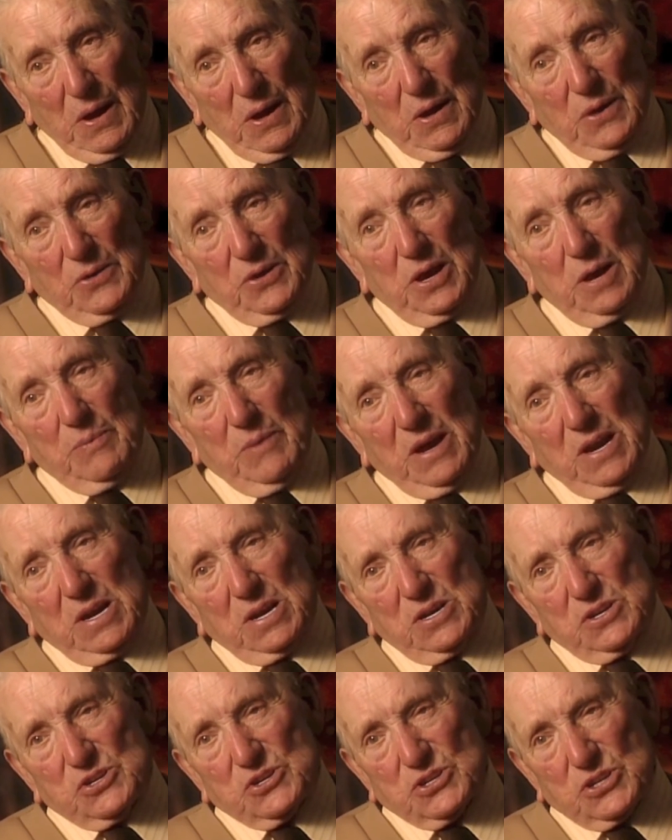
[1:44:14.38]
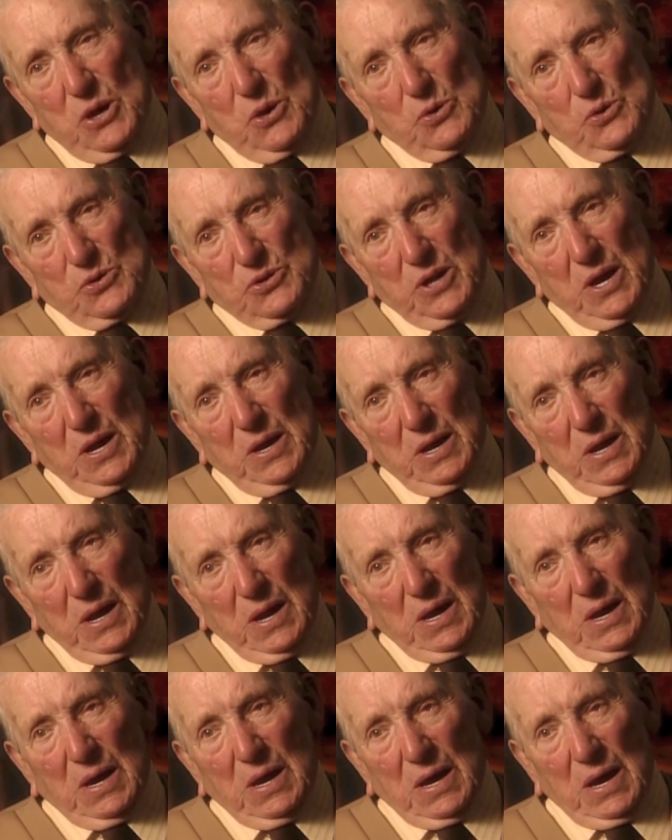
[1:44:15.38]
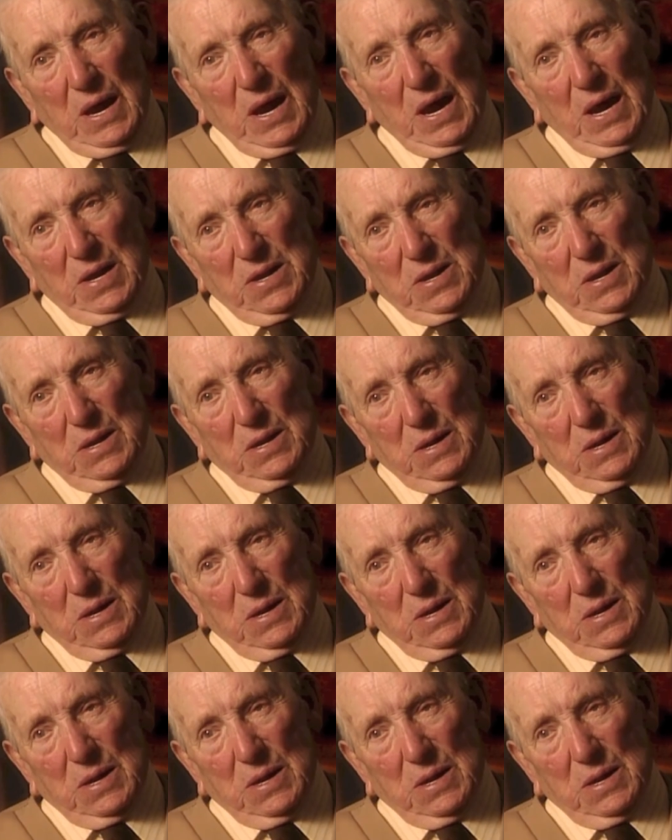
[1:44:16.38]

the American soldier had